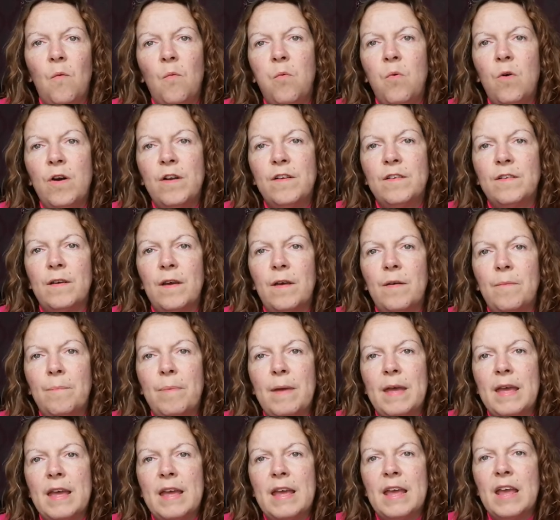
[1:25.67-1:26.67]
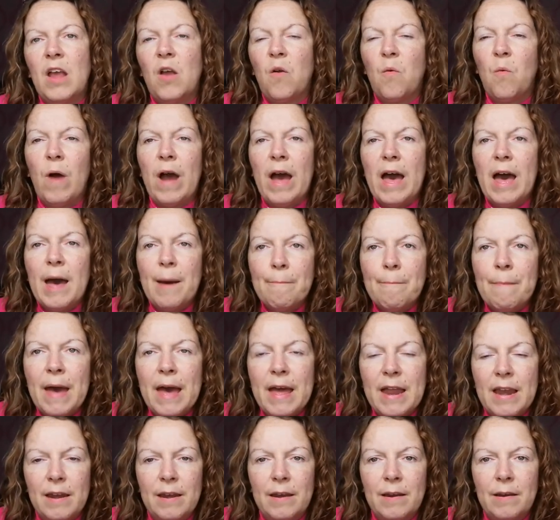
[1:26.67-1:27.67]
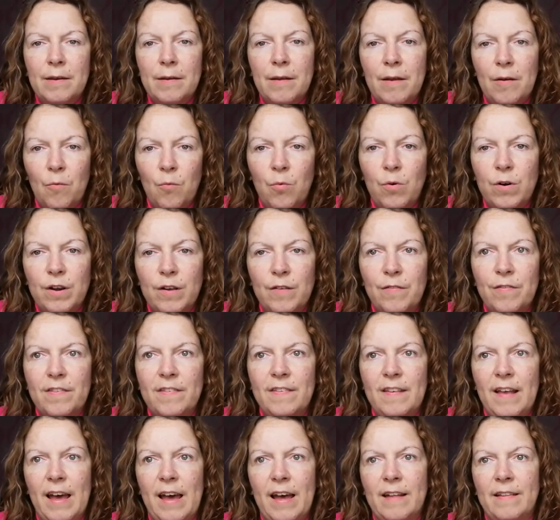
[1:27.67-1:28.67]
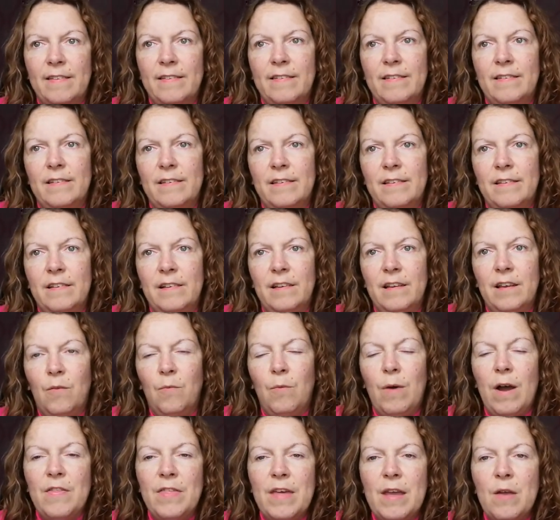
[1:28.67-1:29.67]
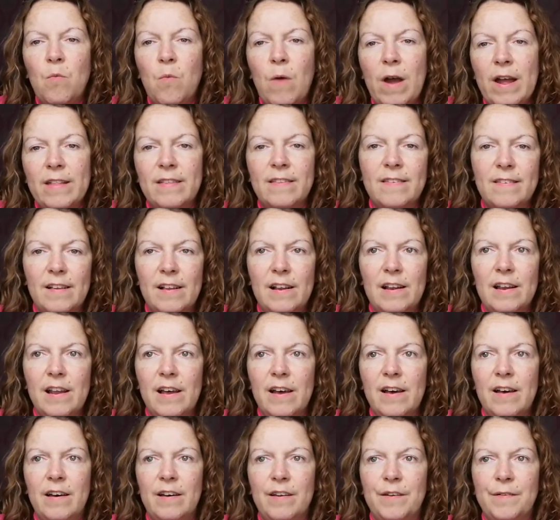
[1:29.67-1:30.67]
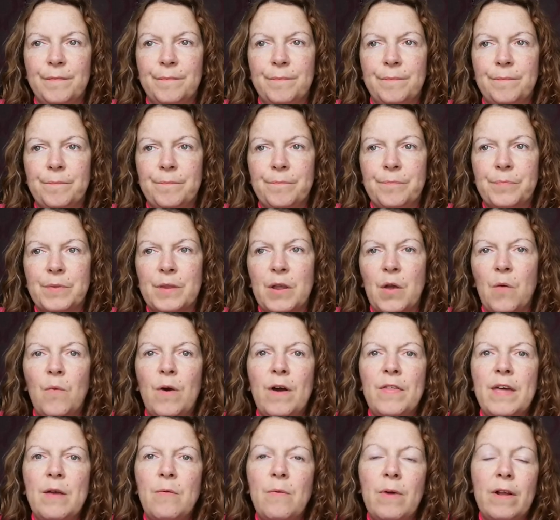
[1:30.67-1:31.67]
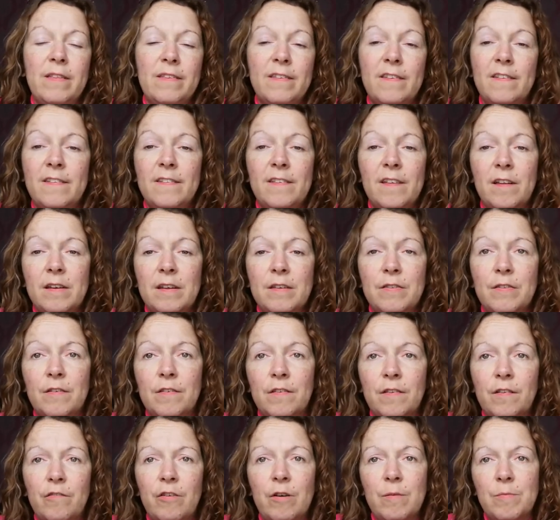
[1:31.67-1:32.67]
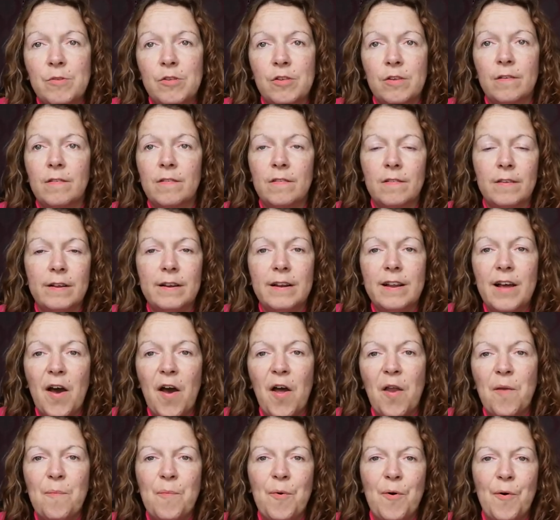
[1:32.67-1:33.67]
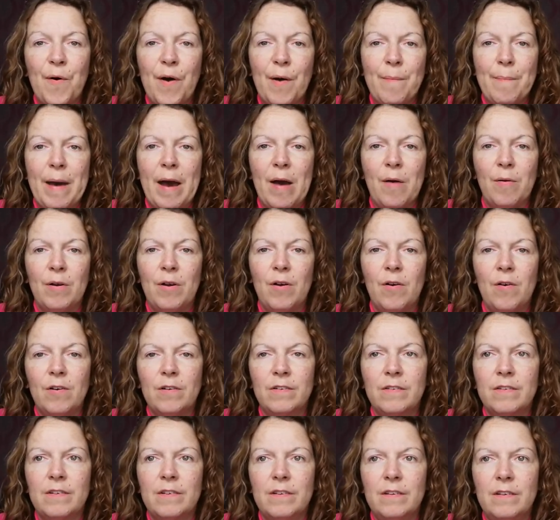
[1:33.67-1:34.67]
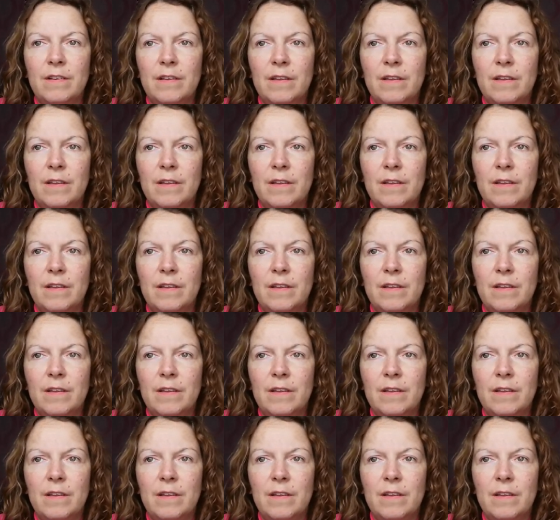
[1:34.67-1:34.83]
would be where men would have sat, where they went to learn, where they went to study the scriptures to learn more about God,